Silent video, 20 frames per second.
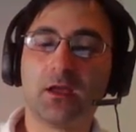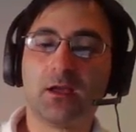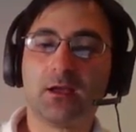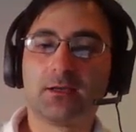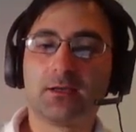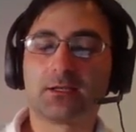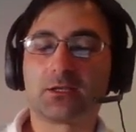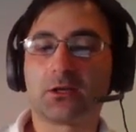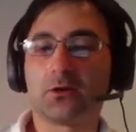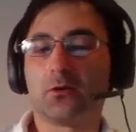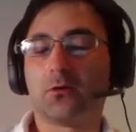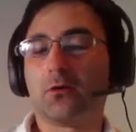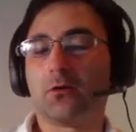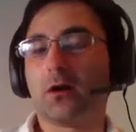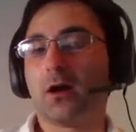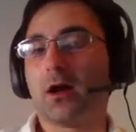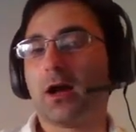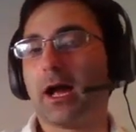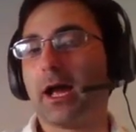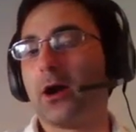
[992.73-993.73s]
So
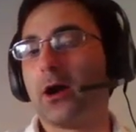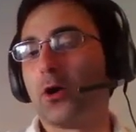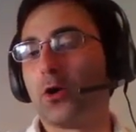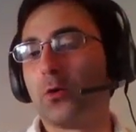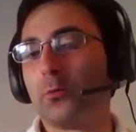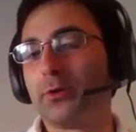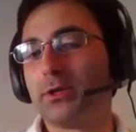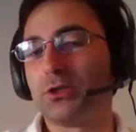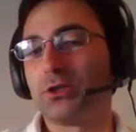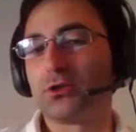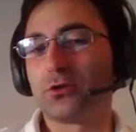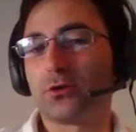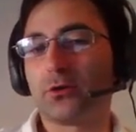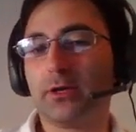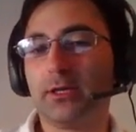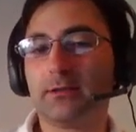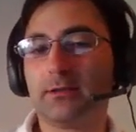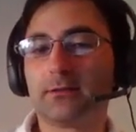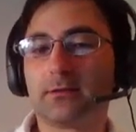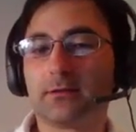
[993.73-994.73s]
I hope you
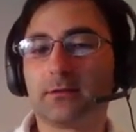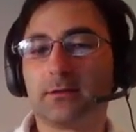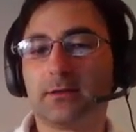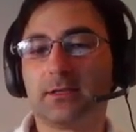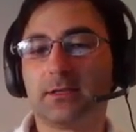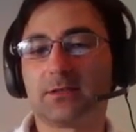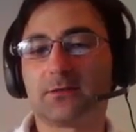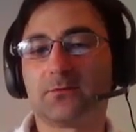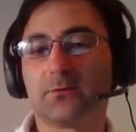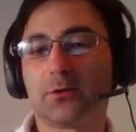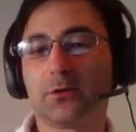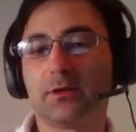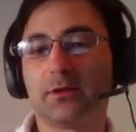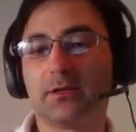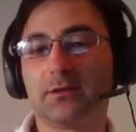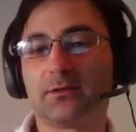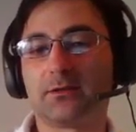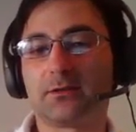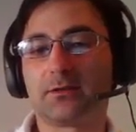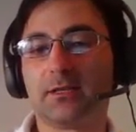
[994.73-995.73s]
enjoyed this very
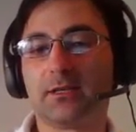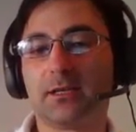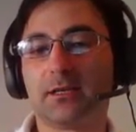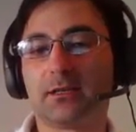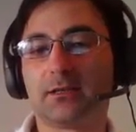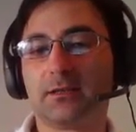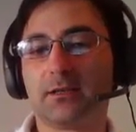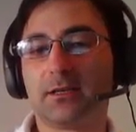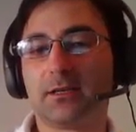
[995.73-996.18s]
interesting